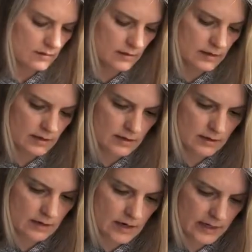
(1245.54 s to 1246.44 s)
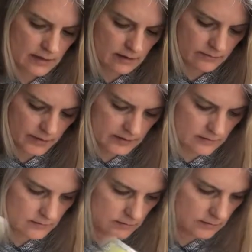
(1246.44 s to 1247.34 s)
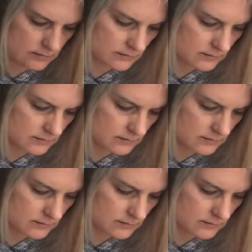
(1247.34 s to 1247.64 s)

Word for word: The Nine of Pentacles.